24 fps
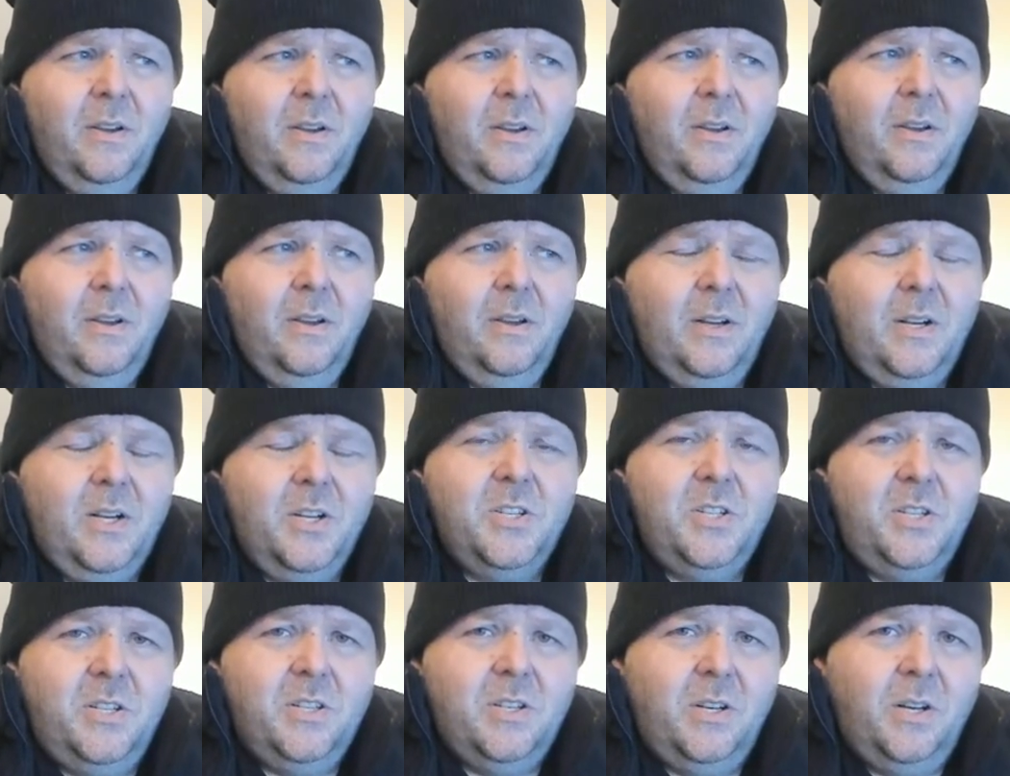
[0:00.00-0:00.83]

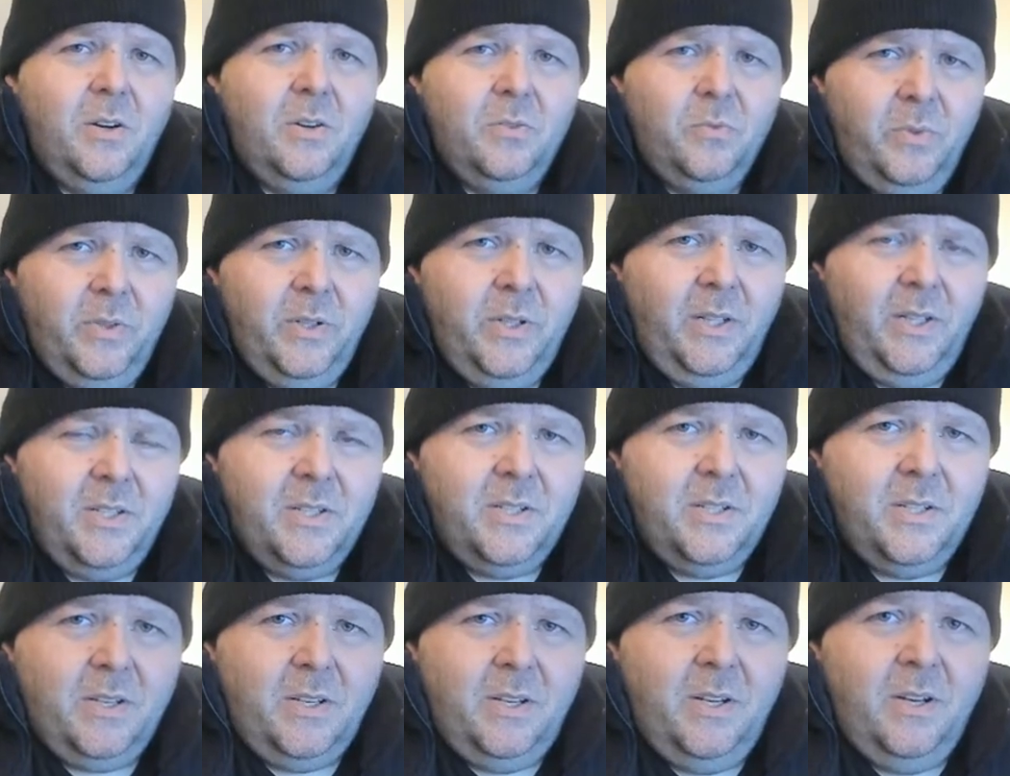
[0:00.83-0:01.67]
because he's an
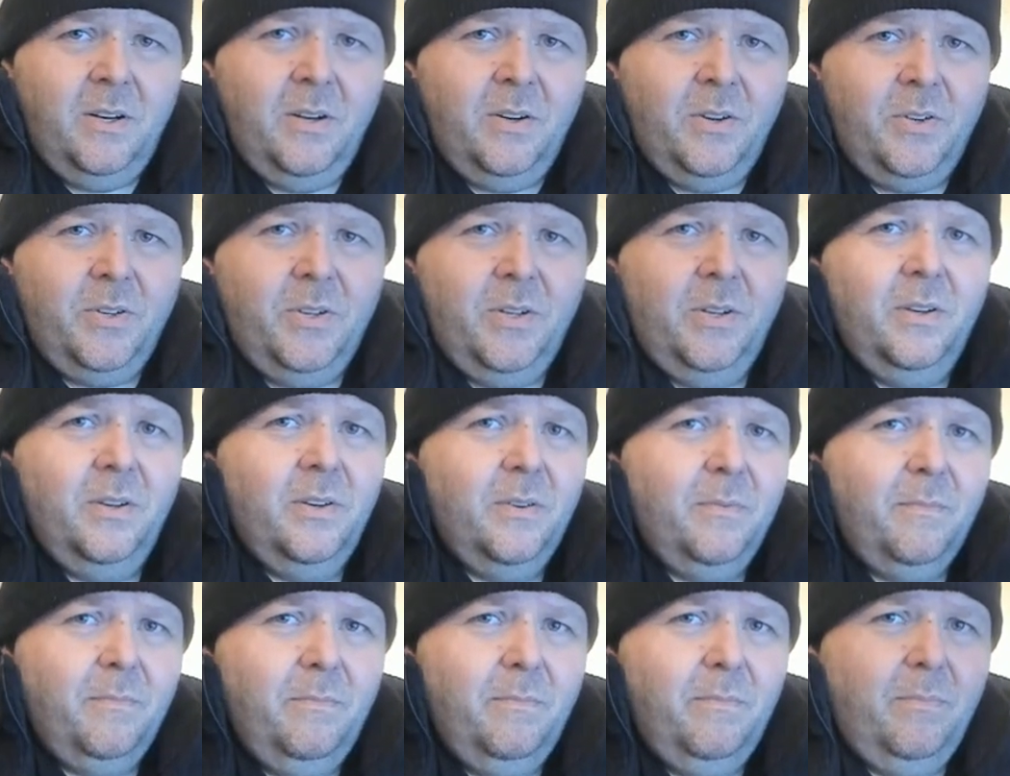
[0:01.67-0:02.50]
unrealistic character.
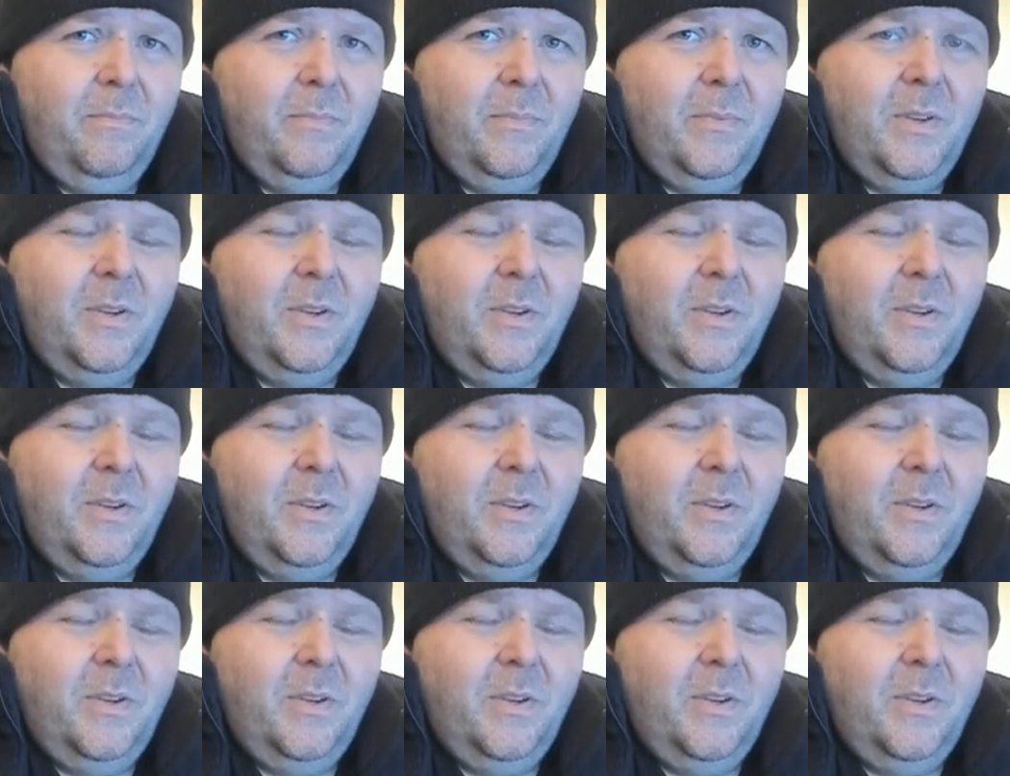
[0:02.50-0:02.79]
Because